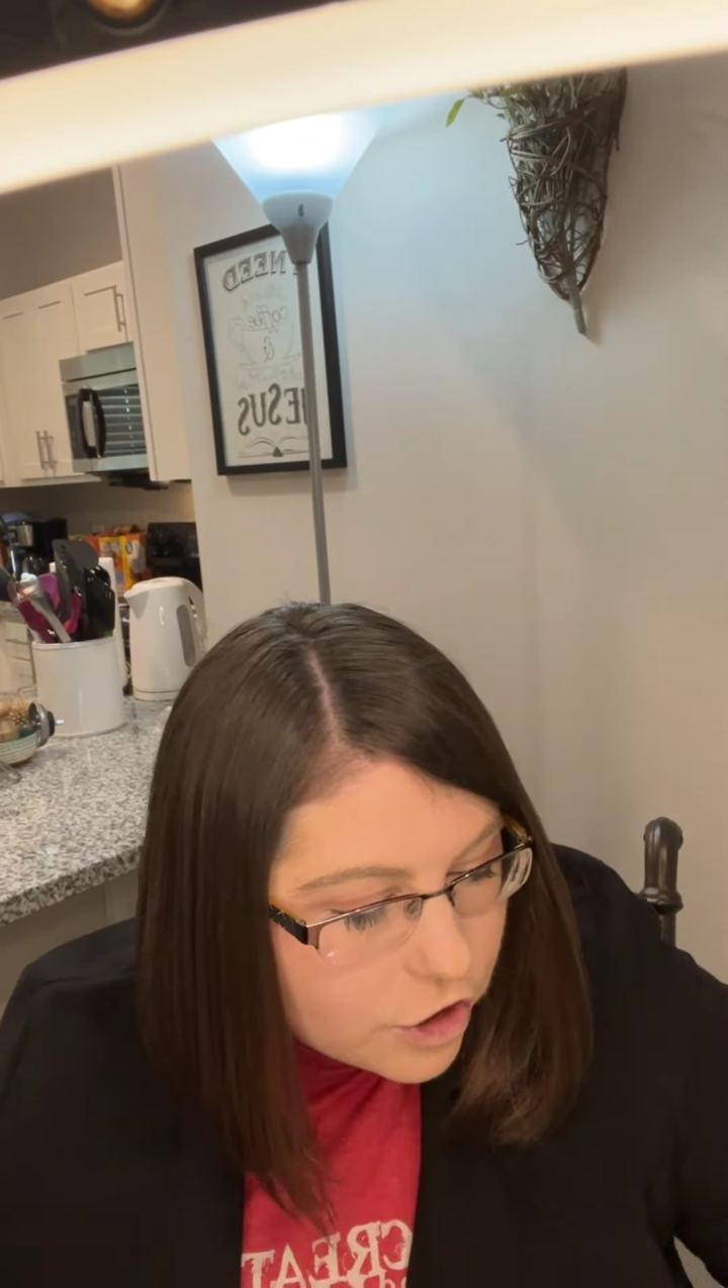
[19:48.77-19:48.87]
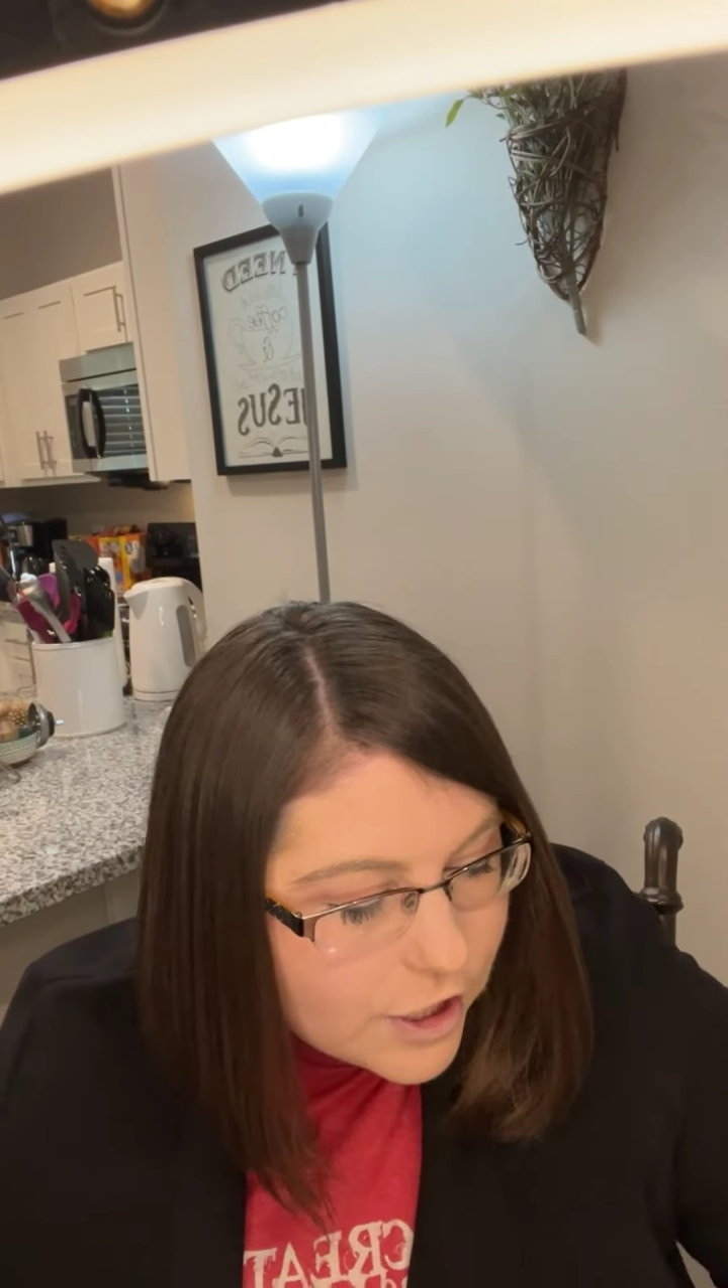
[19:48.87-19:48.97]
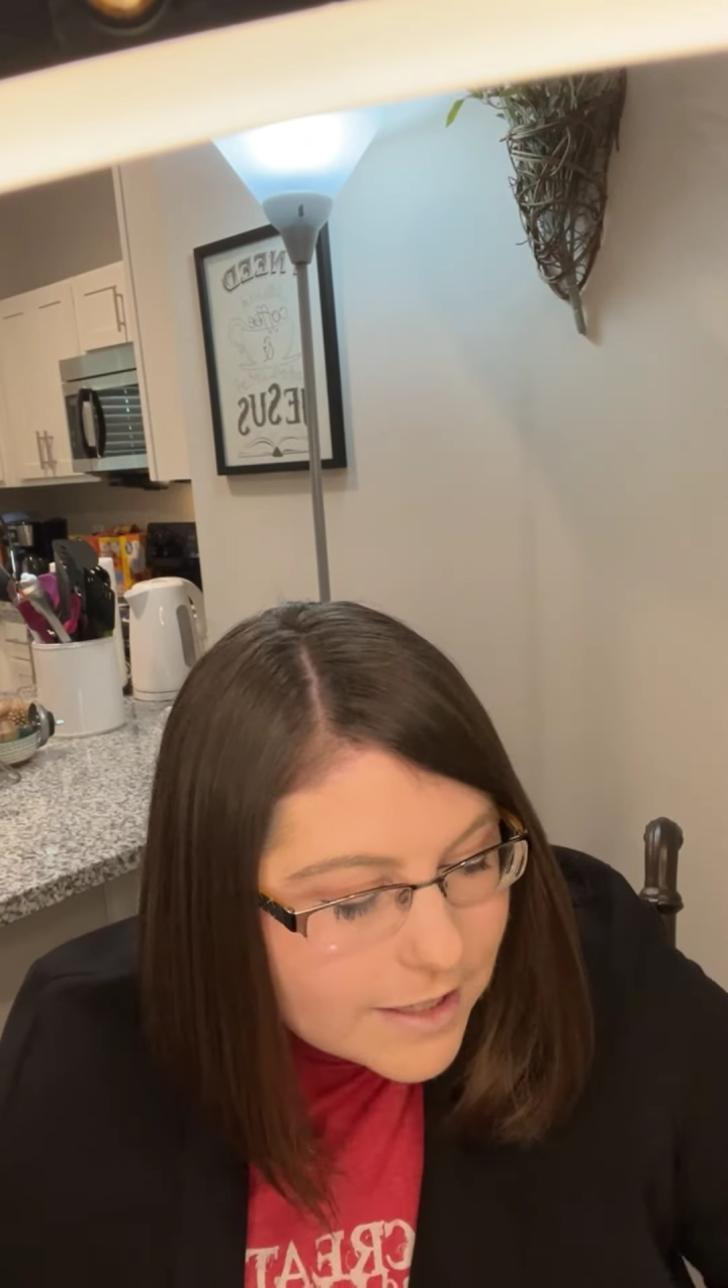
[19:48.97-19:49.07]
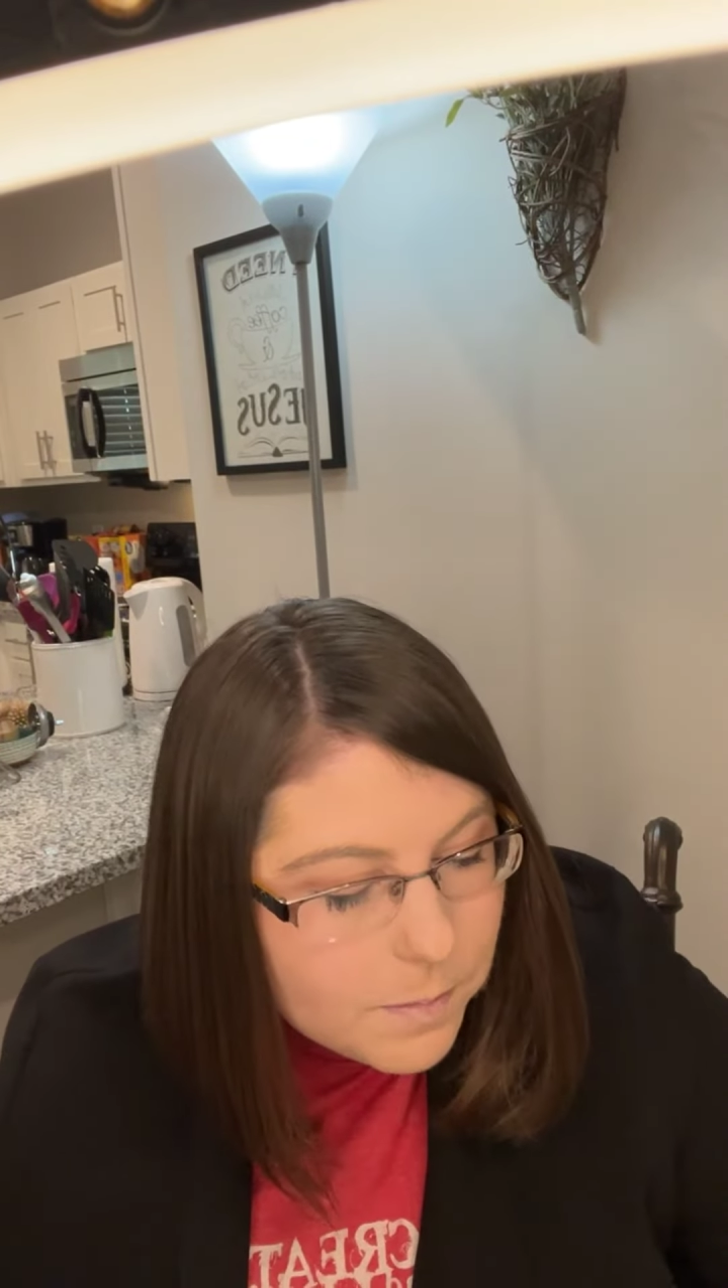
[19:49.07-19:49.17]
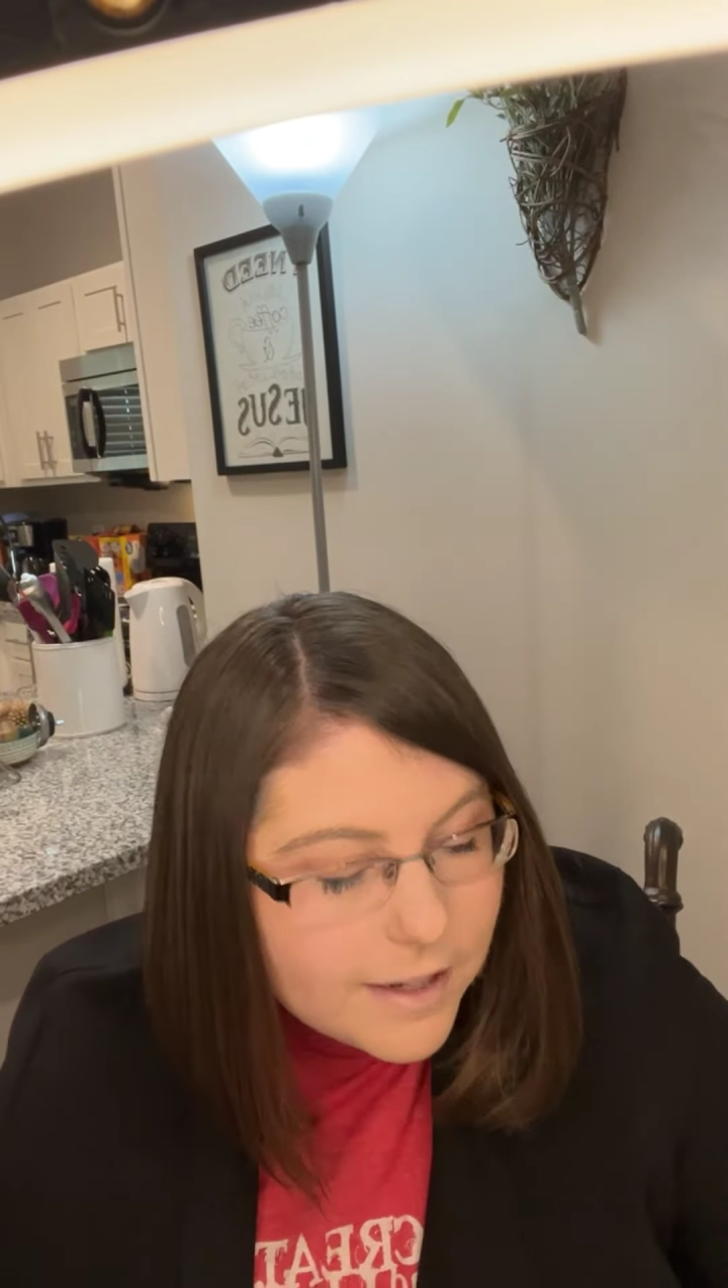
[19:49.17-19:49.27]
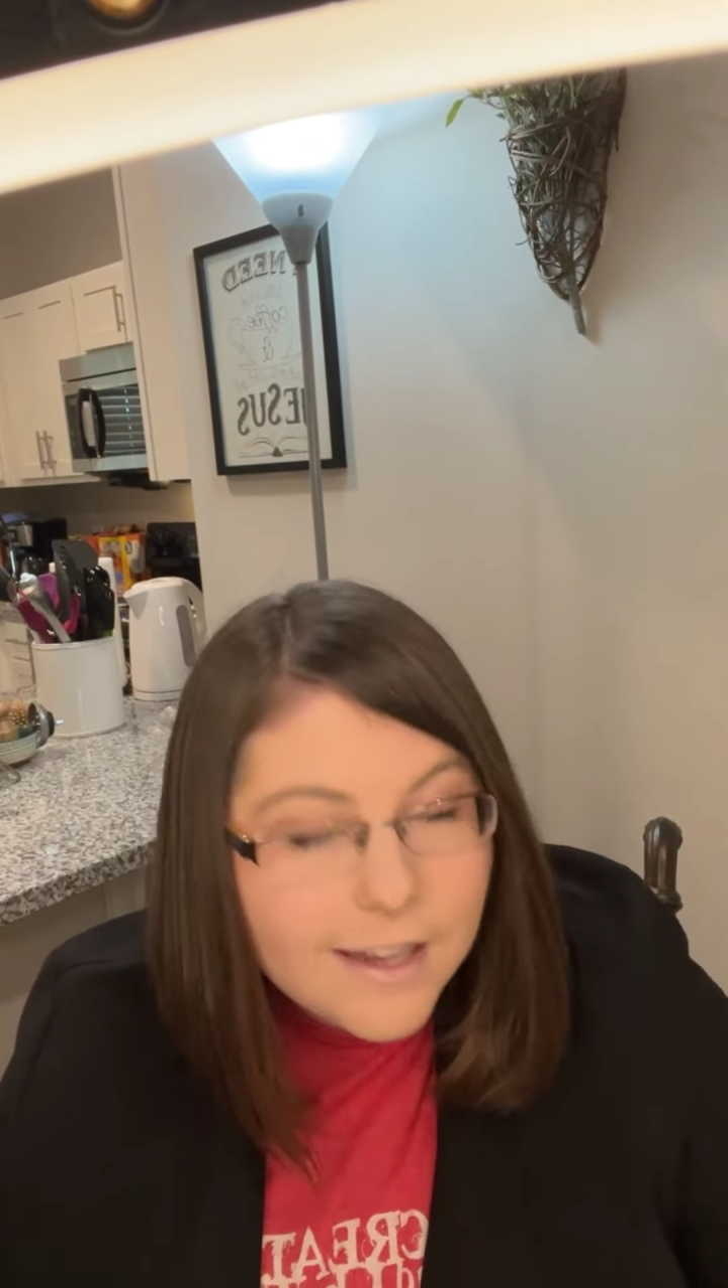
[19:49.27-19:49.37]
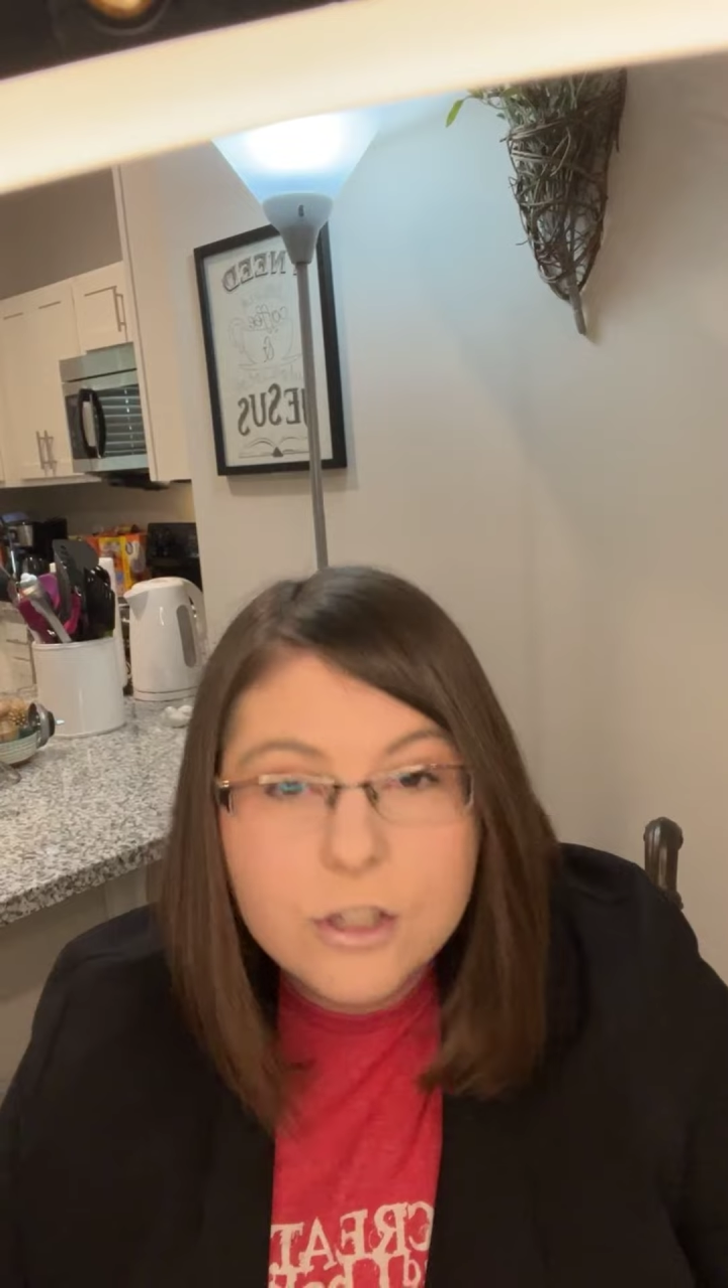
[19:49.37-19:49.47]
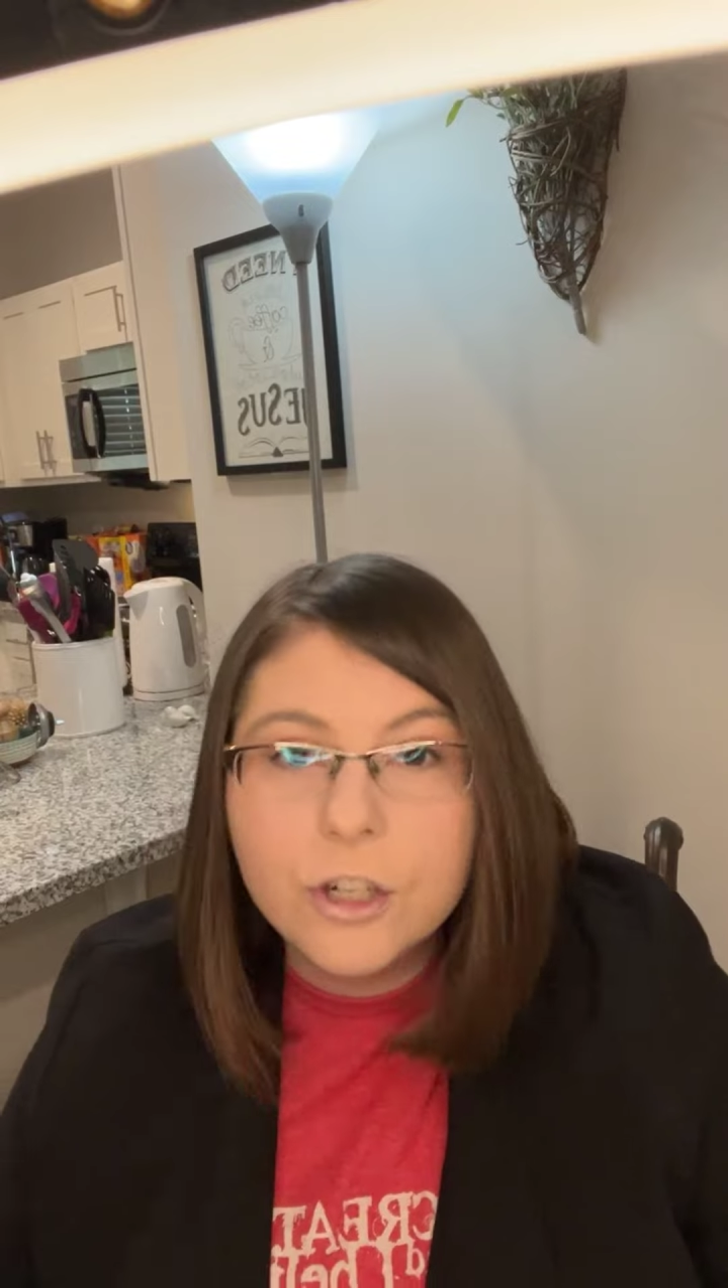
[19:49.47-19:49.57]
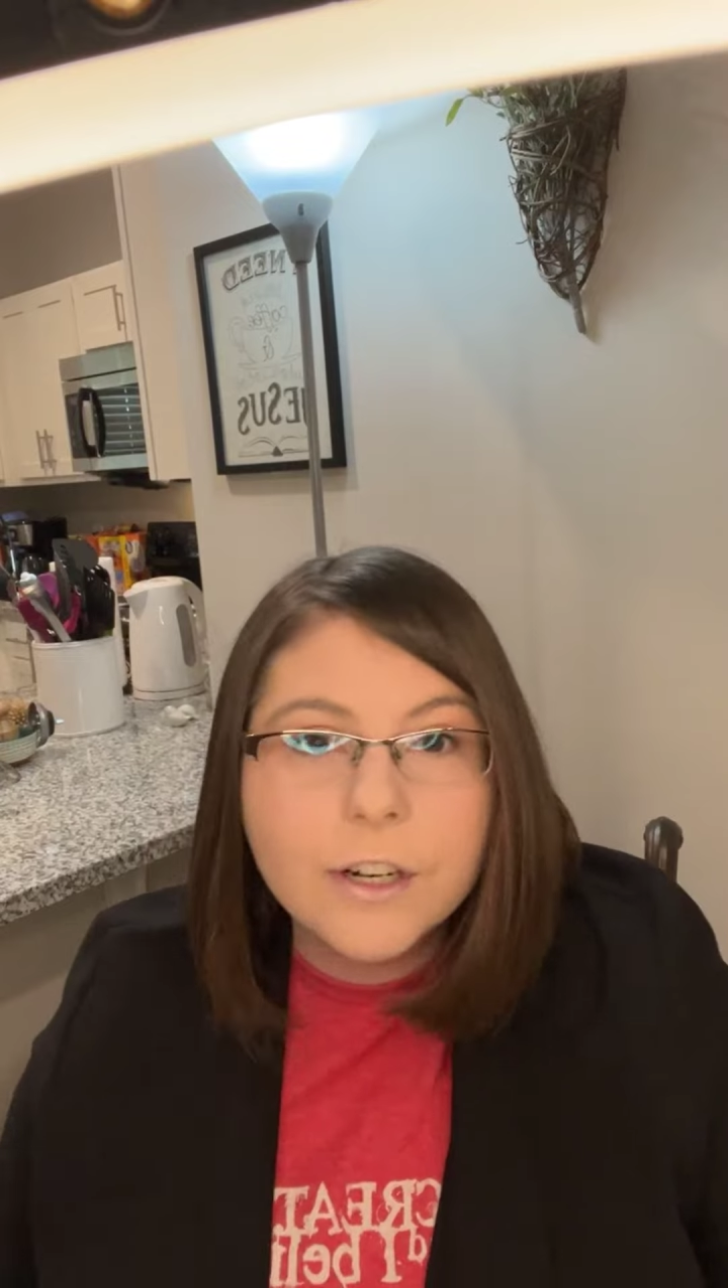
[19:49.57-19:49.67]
just because